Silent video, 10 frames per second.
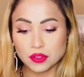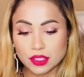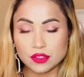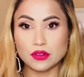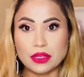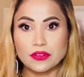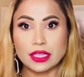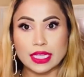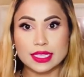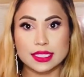so I feel
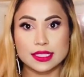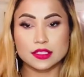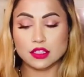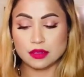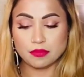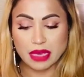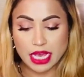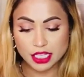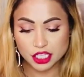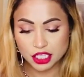like this is gonna
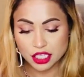match